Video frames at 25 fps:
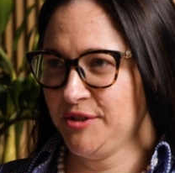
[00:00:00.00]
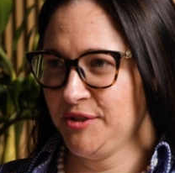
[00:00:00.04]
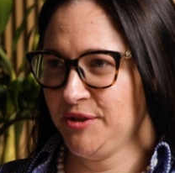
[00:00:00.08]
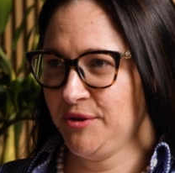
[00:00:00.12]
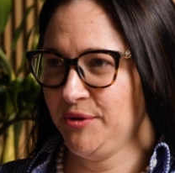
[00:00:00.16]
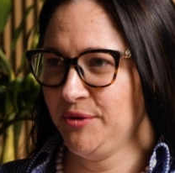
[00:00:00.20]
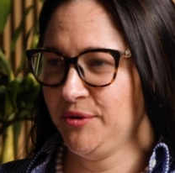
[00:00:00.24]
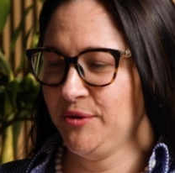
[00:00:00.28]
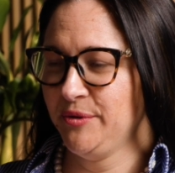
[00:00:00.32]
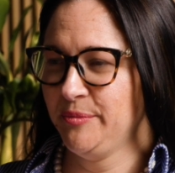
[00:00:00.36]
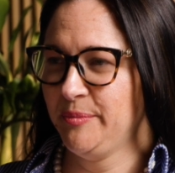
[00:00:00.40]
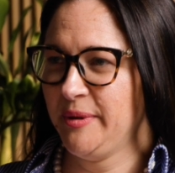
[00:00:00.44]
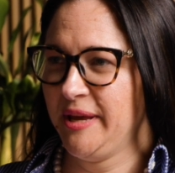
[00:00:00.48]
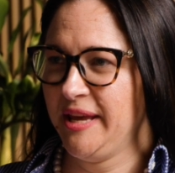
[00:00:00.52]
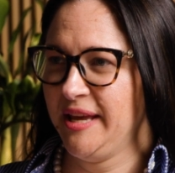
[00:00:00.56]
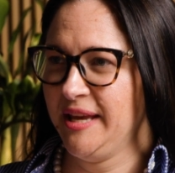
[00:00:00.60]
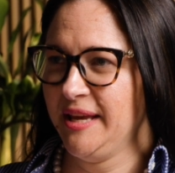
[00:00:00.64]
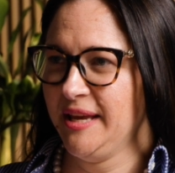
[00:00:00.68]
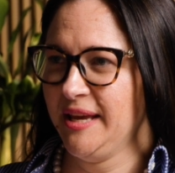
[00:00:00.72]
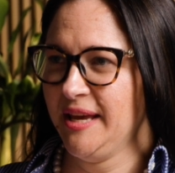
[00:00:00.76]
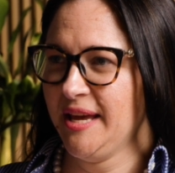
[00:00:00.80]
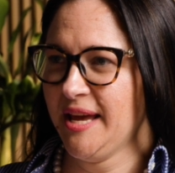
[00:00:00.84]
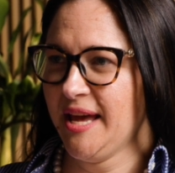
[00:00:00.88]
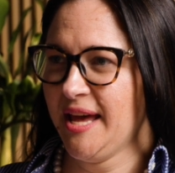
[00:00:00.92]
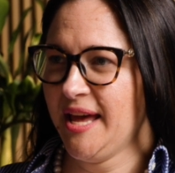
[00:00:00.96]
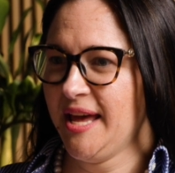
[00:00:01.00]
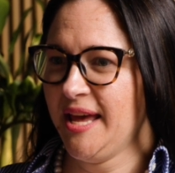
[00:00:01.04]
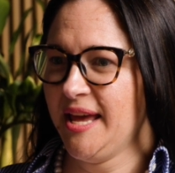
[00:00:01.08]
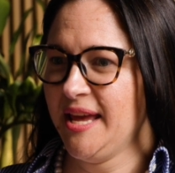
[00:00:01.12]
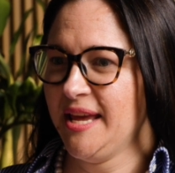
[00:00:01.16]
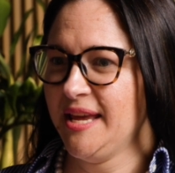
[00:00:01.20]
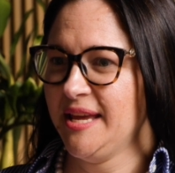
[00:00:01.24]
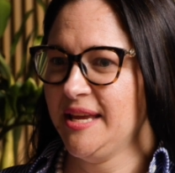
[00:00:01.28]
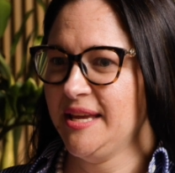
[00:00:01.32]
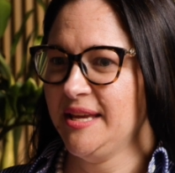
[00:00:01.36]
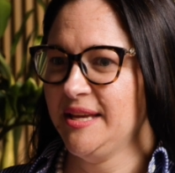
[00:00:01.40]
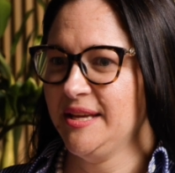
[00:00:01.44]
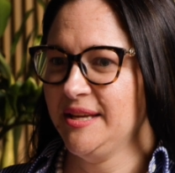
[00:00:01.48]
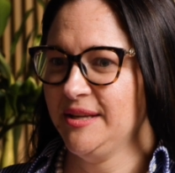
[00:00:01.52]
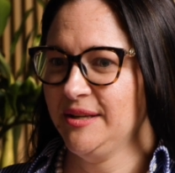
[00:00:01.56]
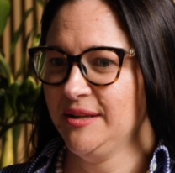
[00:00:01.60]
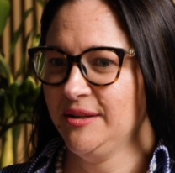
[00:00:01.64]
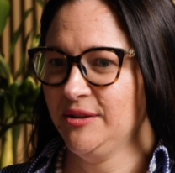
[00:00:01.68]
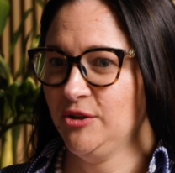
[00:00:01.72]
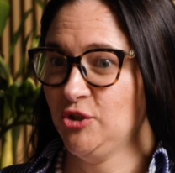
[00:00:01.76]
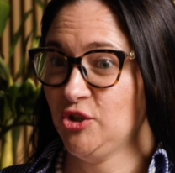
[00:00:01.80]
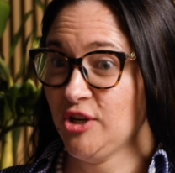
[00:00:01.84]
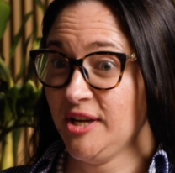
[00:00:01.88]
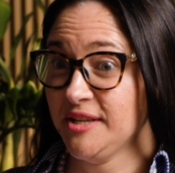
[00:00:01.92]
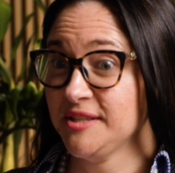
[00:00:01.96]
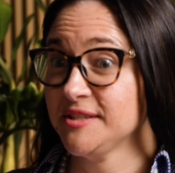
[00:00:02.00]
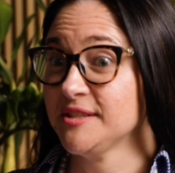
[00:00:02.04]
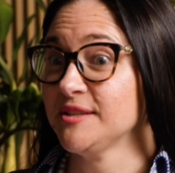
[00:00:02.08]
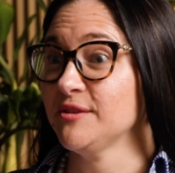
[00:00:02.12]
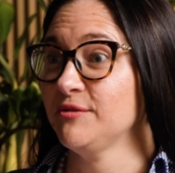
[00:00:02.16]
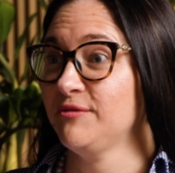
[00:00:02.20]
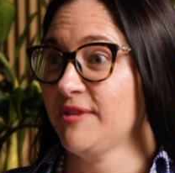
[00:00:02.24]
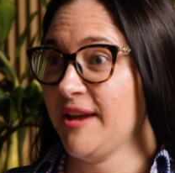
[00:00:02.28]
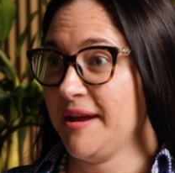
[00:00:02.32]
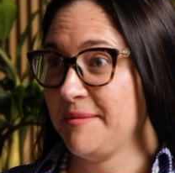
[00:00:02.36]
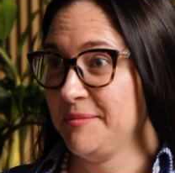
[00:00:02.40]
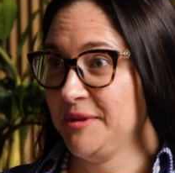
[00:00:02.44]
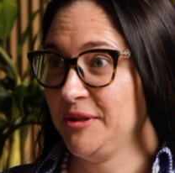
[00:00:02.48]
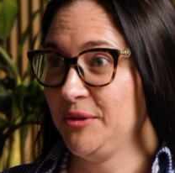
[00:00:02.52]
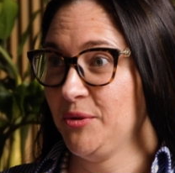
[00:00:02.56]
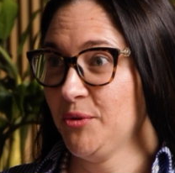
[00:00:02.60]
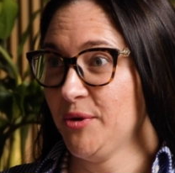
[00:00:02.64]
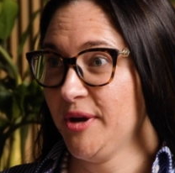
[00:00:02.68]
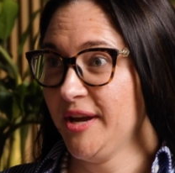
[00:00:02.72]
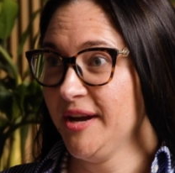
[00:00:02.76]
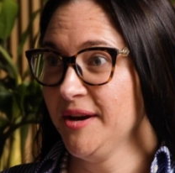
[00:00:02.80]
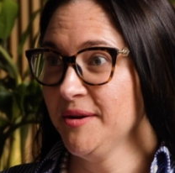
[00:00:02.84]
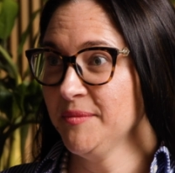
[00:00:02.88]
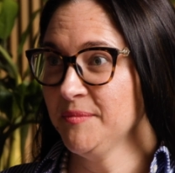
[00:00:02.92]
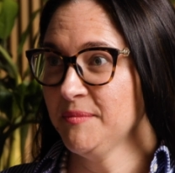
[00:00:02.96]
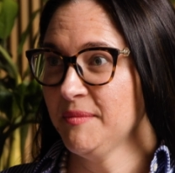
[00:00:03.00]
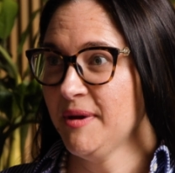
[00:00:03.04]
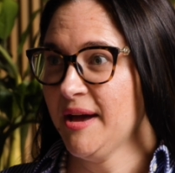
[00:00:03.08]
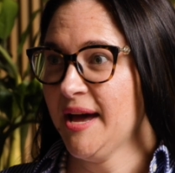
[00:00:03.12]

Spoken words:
to being just a family lawyer.